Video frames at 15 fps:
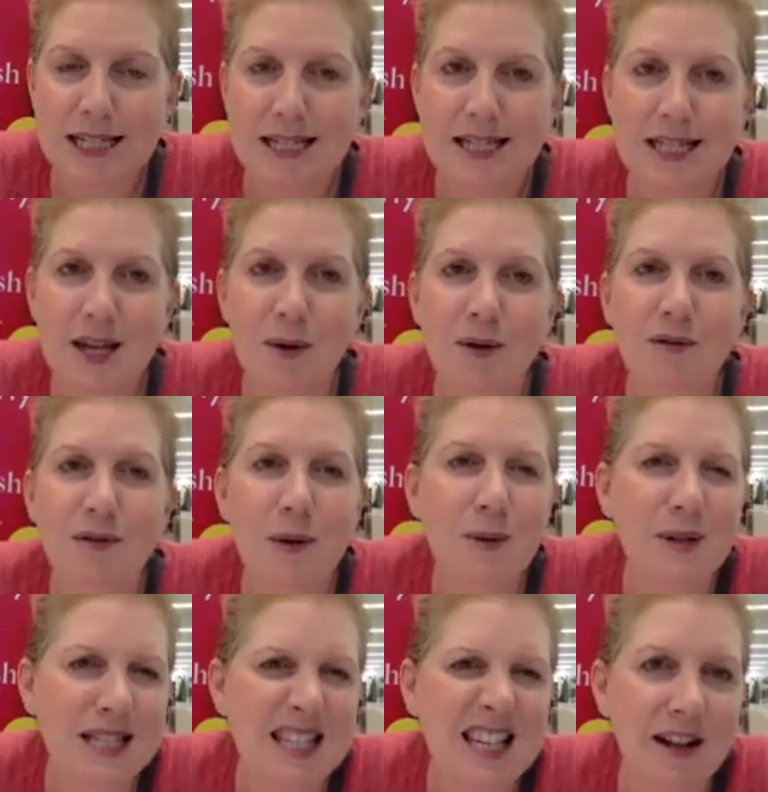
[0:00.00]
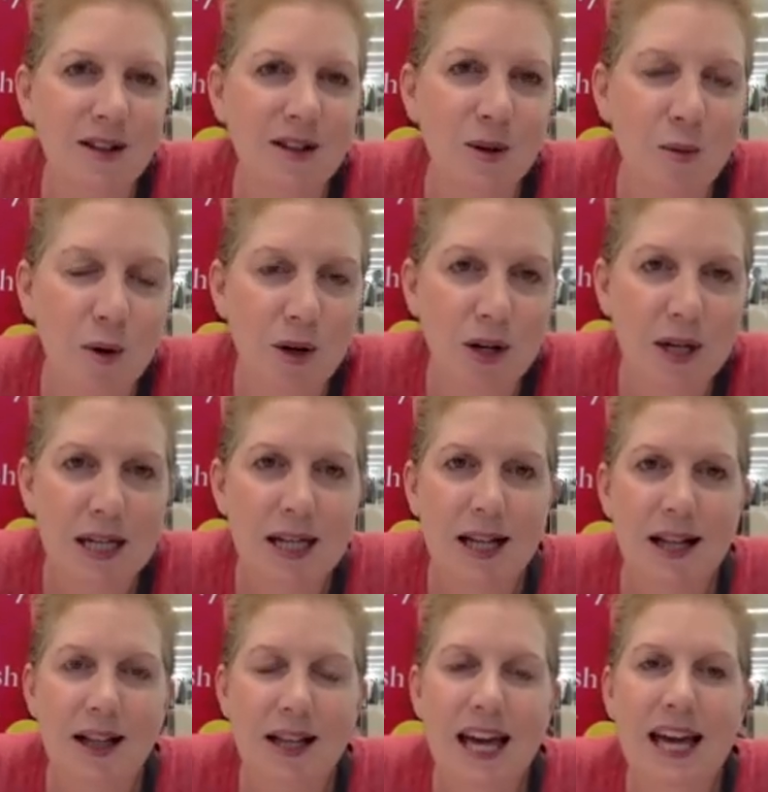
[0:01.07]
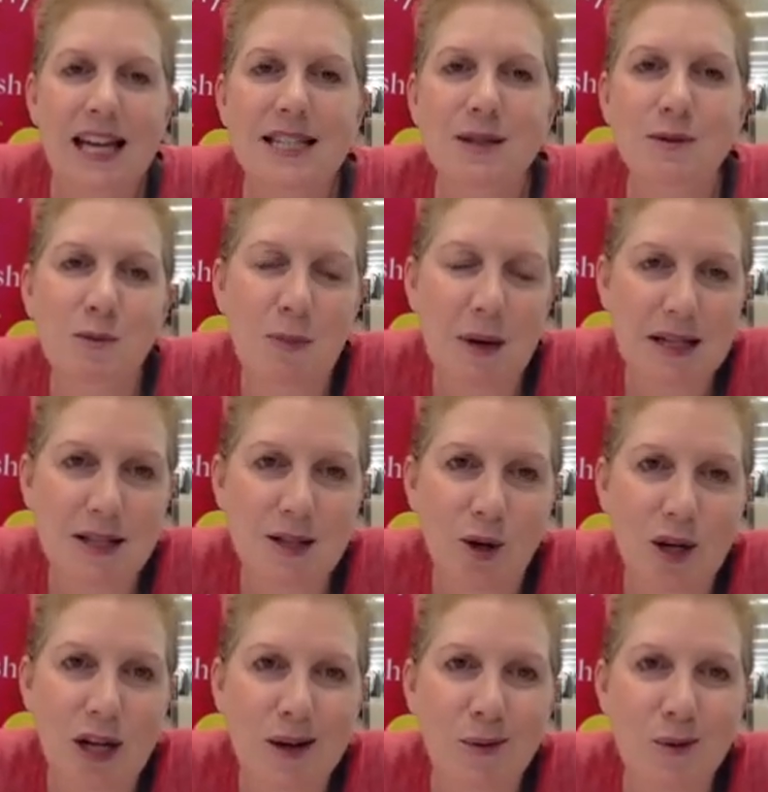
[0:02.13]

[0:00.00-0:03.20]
And so if I were to tell you what case it was based on, it would